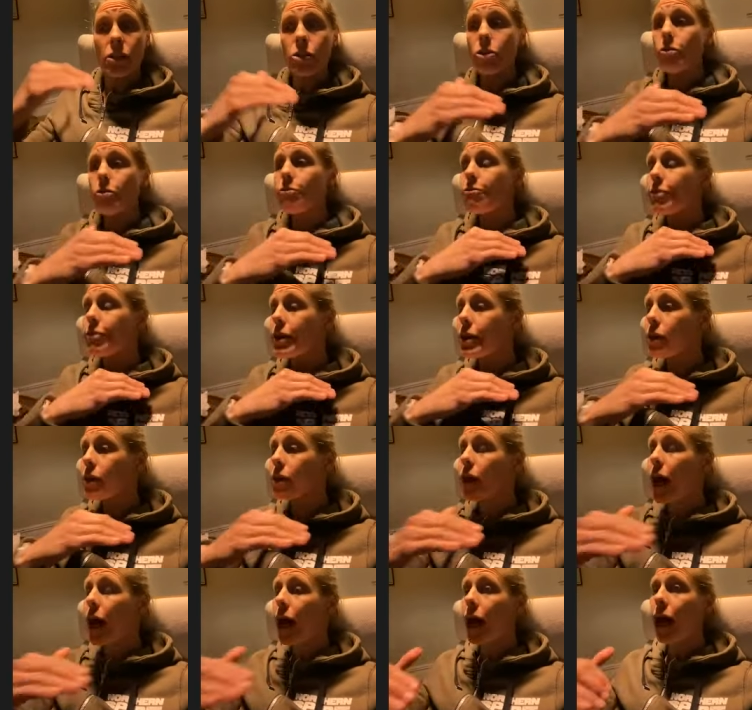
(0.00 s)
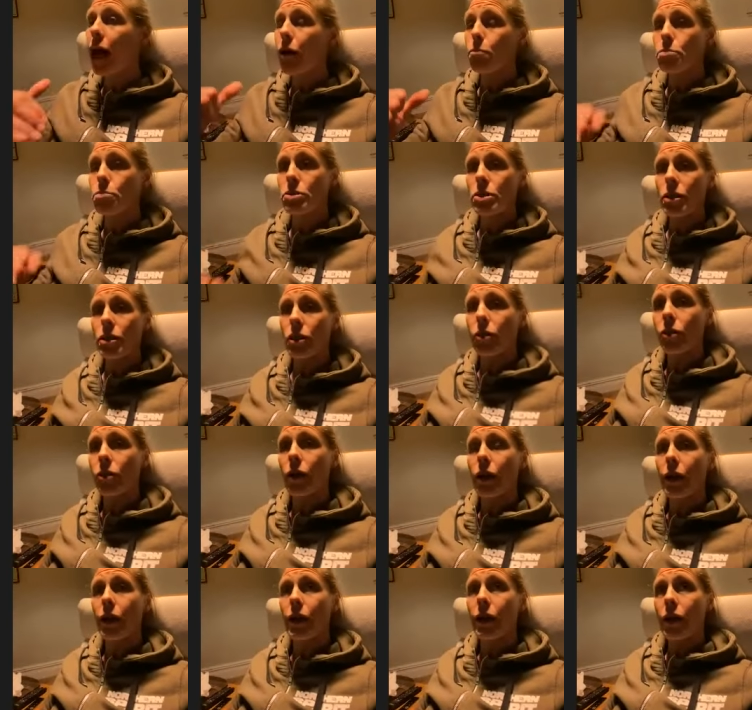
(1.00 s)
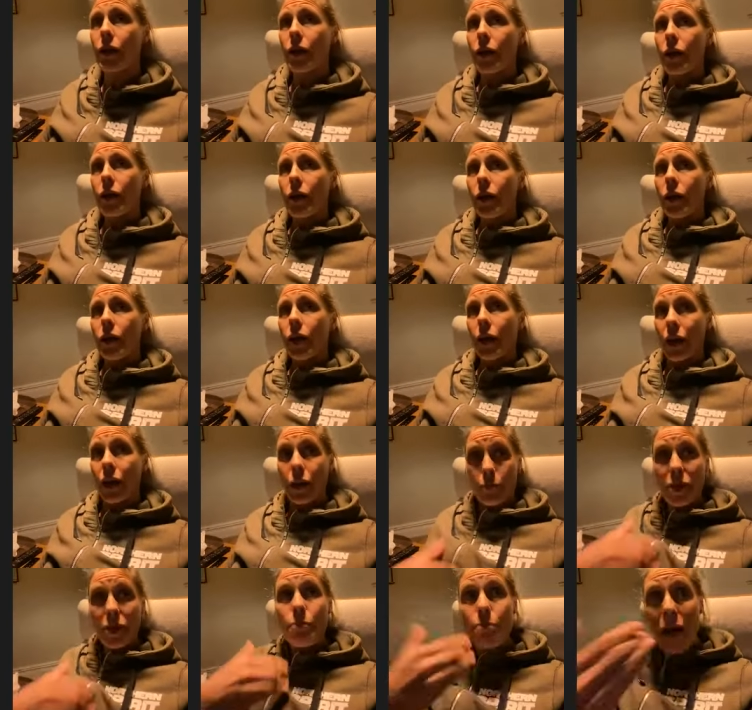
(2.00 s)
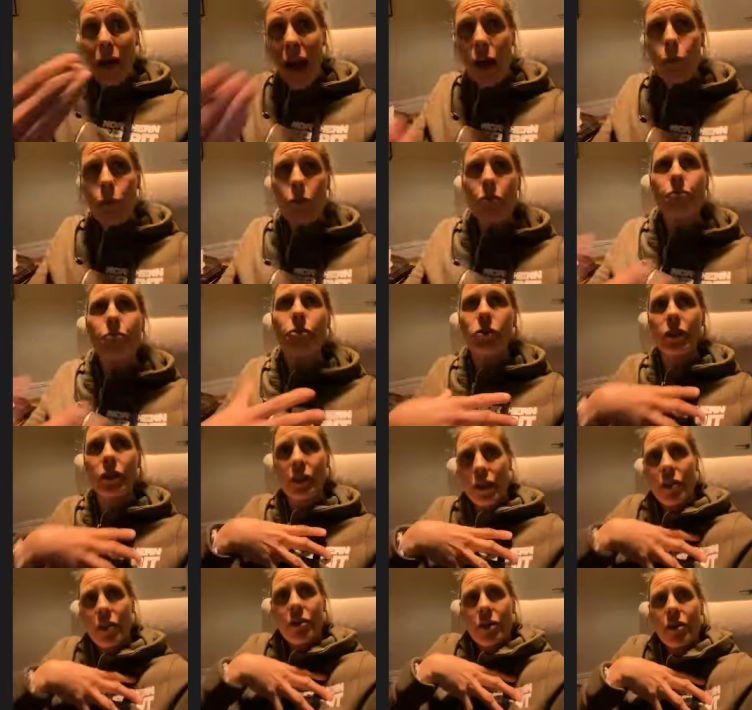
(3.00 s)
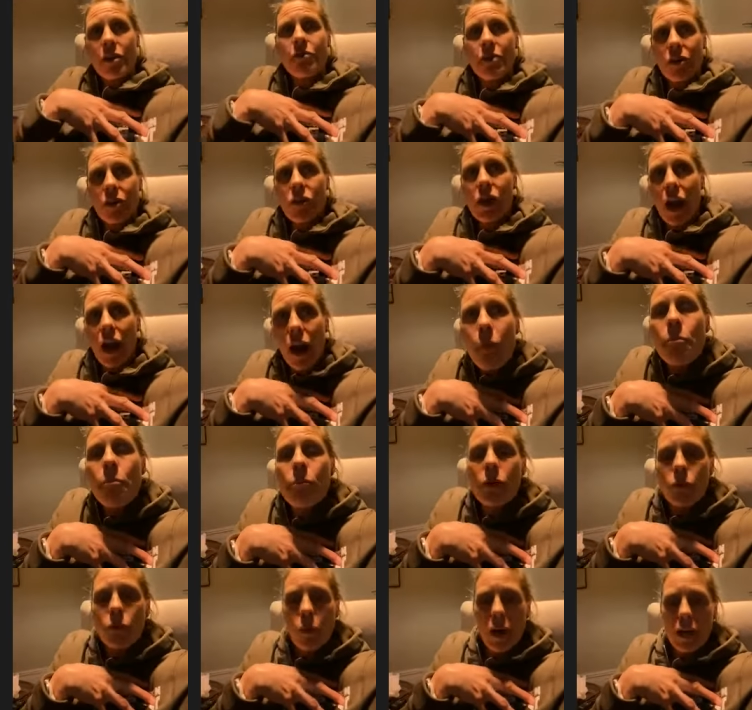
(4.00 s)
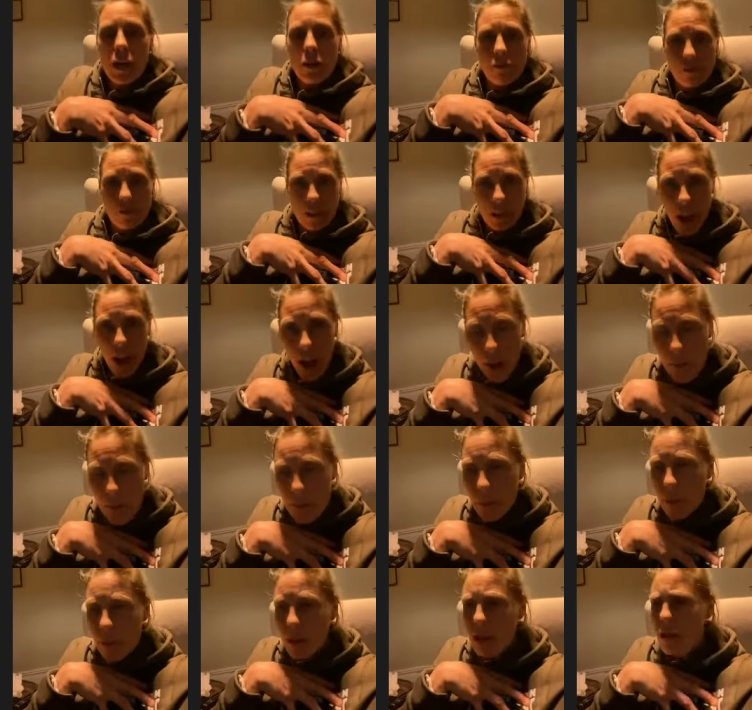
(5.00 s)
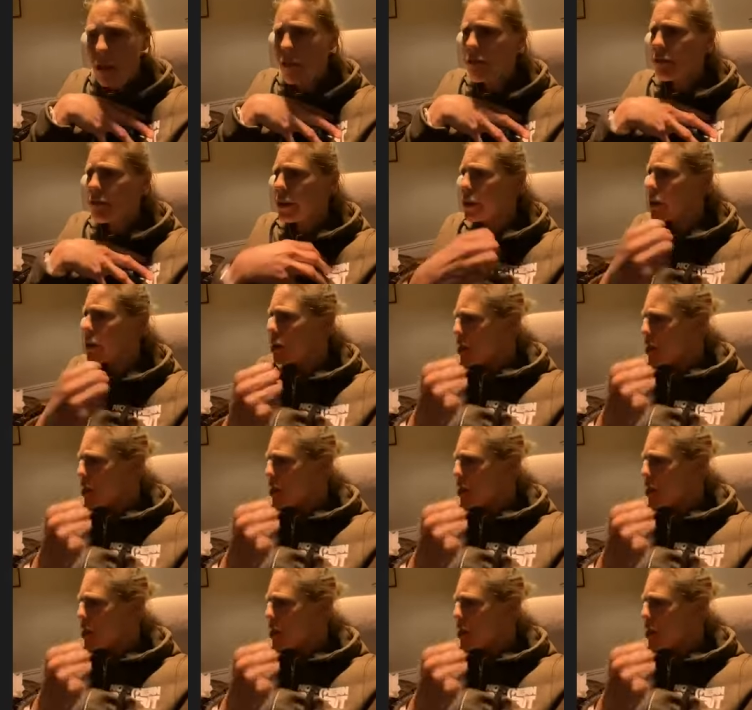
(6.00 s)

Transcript: you feel absolutely, and I mean powerful in a, in a very humble way. You feel humble, you feel,